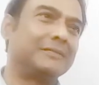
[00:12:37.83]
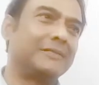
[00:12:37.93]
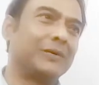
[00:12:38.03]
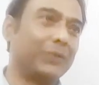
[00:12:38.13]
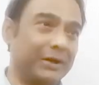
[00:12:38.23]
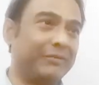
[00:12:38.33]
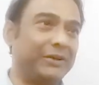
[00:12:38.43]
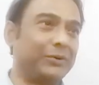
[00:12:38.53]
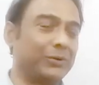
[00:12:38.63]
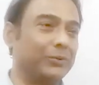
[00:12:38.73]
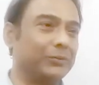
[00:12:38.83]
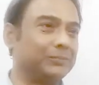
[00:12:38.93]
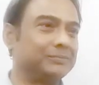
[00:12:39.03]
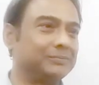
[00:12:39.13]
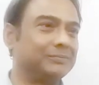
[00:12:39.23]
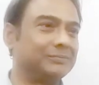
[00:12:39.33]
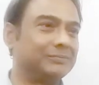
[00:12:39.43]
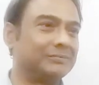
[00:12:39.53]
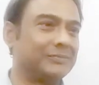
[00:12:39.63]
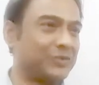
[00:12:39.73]
Whatever you do,
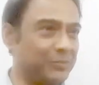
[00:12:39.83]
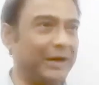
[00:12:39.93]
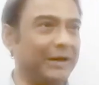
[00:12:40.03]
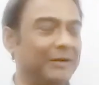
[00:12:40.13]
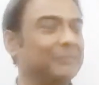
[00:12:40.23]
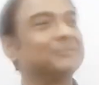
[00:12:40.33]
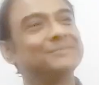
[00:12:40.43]
smile.